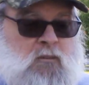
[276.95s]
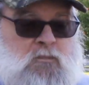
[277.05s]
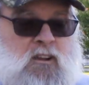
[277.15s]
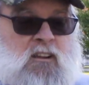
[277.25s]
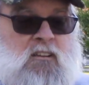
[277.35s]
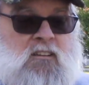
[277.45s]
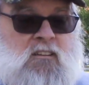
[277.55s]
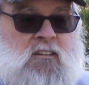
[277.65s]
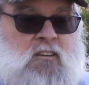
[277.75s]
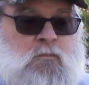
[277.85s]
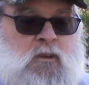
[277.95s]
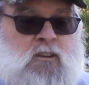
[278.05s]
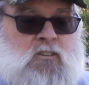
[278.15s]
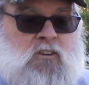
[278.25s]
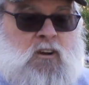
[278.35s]
I'm telling you, you'll
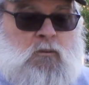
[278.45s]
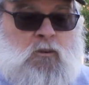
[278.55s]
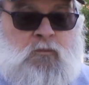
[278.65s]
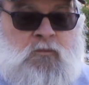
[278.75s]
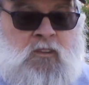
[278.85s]
be in trouble.